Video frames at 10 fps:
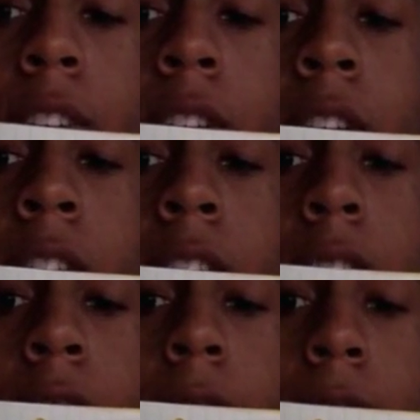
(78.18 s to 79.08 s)
the
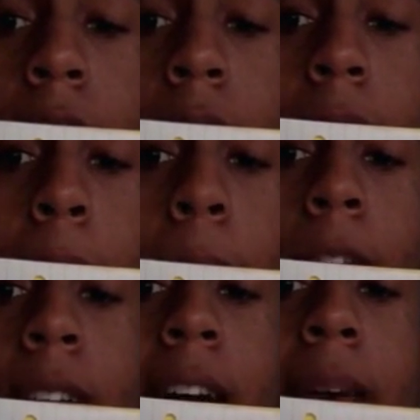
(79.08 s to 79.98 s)
receivers, and then a
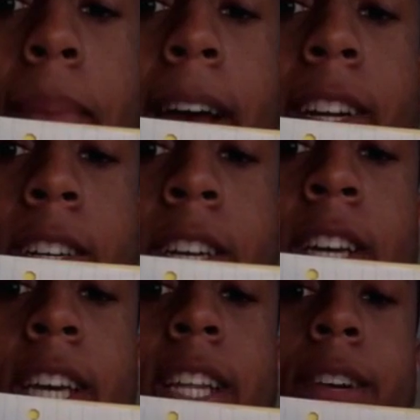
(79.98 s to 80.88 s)
middle linebacker,
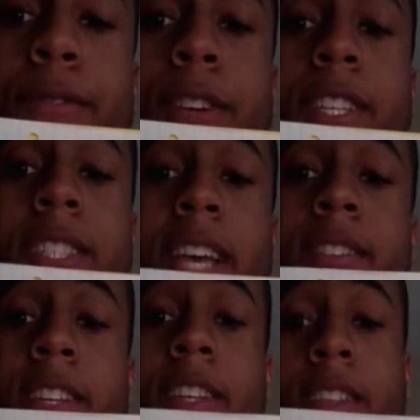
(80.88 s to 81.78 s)
and then free
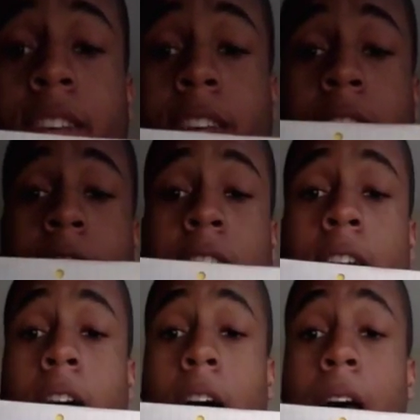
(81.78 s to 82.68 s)
safety.
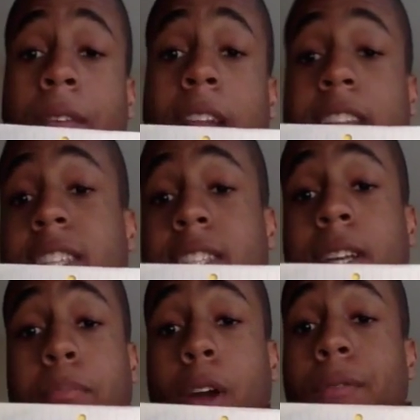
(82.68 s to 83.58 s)
I feel like this is
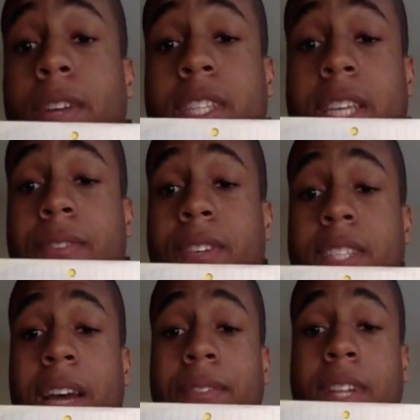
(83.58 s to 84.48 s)
a perfect
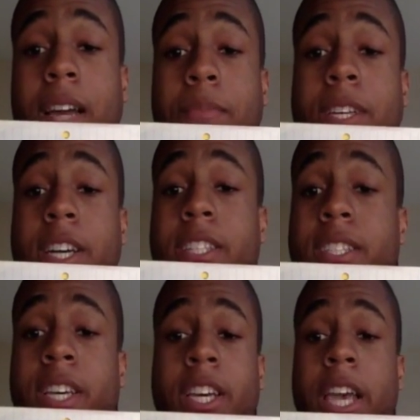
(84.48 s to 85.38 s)
defense. I feel like
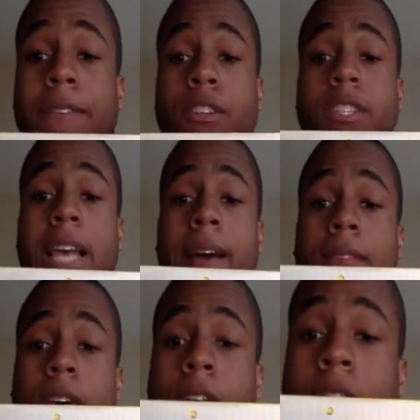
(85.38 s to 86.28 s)
because if you just
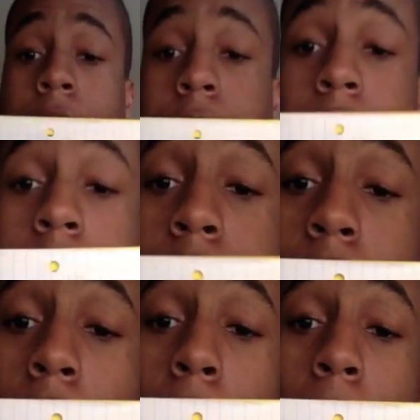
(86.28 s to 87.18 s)
have
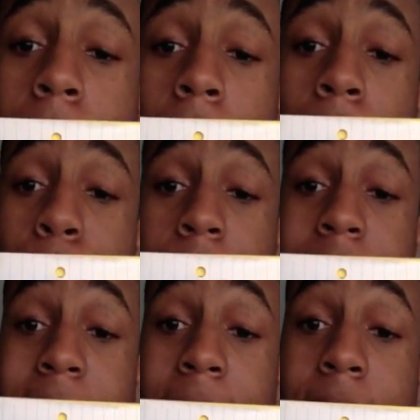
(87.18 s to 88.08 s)
no free
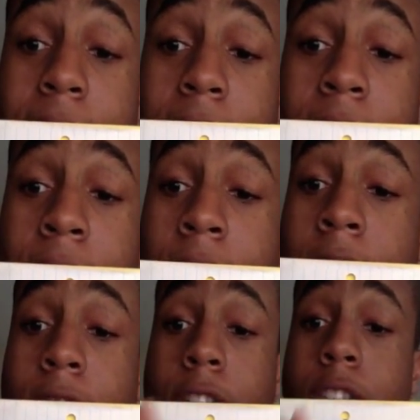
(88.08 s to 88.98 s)
safety,
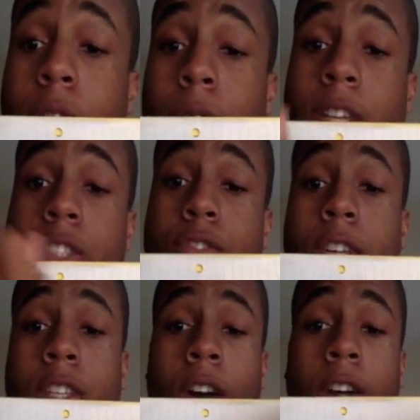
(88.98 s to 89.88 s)
they're just gonna run
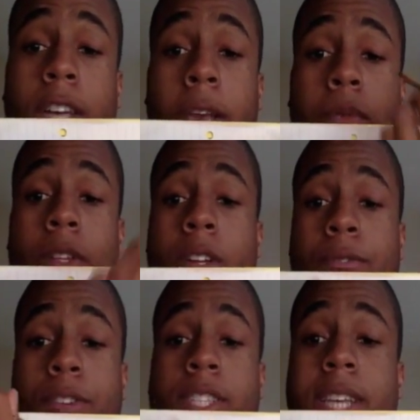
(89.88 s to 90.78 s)
streaks all game. You know, the
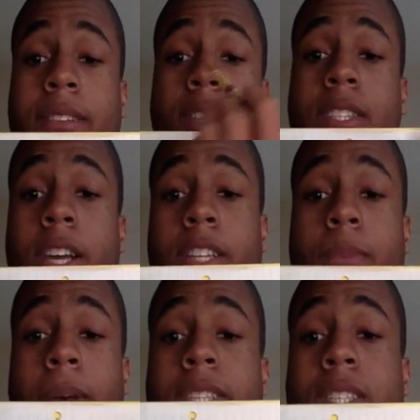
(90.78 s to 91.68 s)
free safety is there
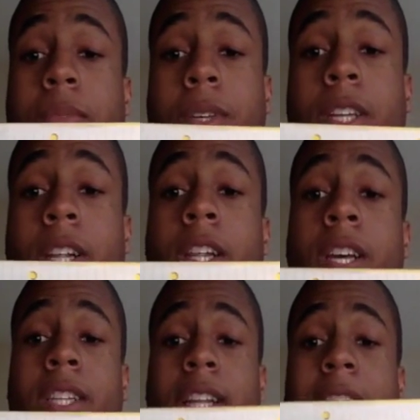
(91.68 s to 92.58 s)
to basically be the
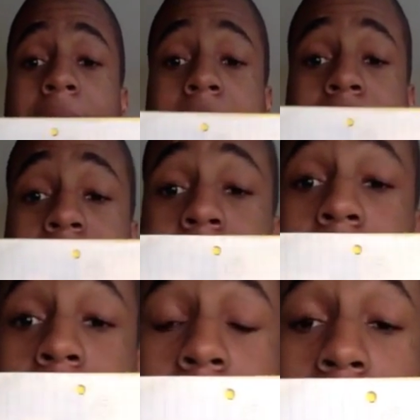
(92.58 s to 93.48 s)
last
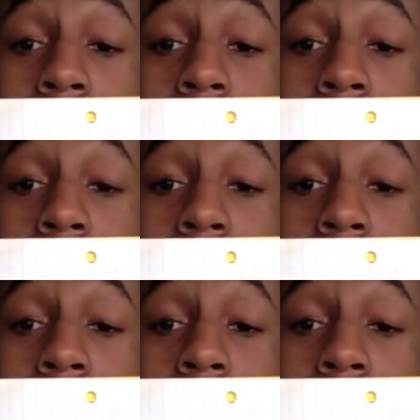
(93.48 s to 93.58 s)
thing, like